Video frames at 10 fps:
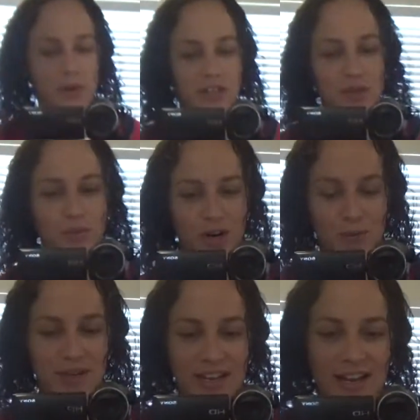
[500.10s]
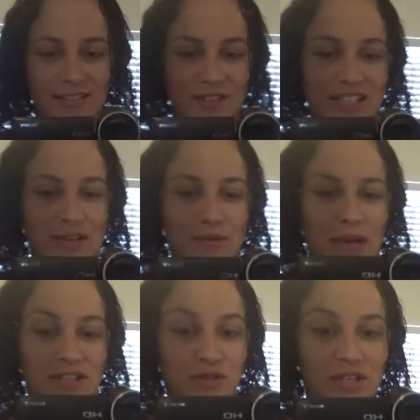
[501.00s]
wear it to work one day and see what
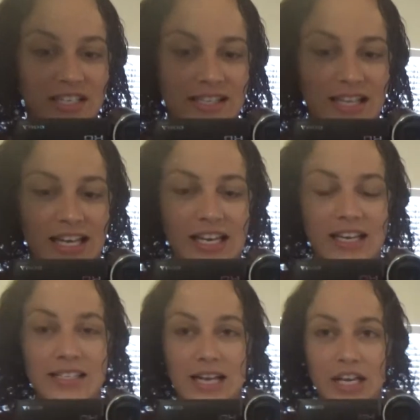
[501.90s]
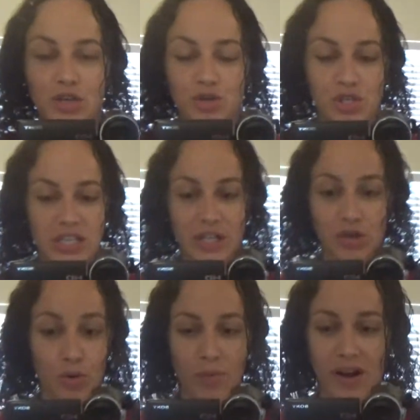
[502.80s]
my students think because I usually
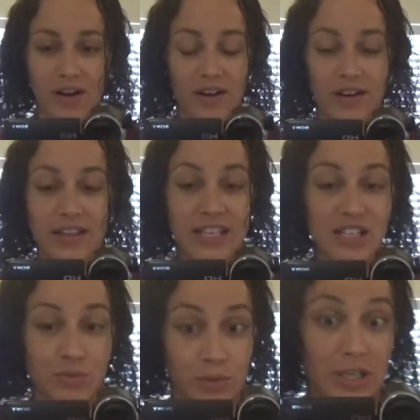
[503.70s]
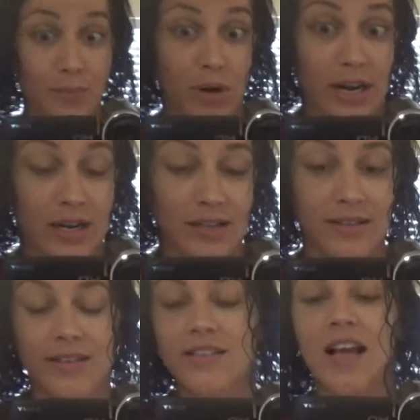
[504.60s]
don't wear these really bright
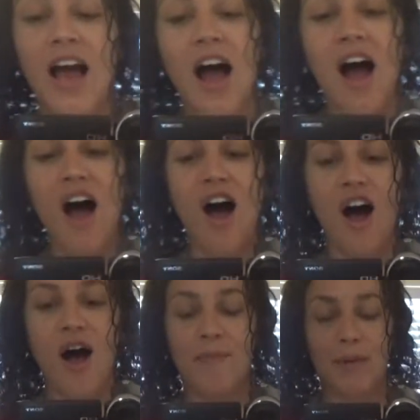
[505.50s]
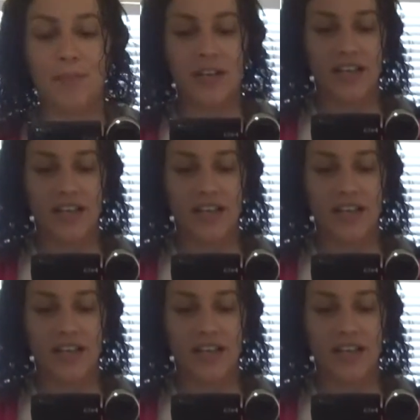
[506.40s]
colors. Um, but